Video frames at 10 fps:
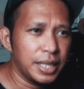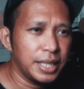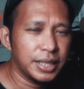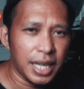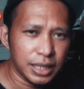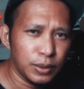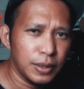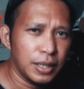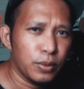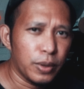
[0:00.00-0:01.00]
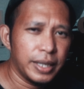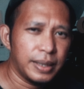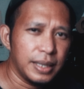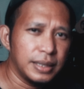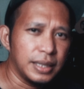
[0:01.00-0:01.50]
It is actually
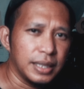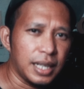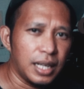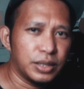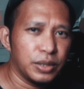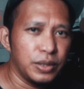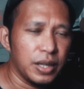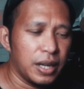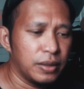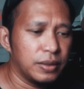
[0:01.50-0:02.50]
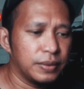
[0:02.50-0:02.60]
quite easy. I'll show you how.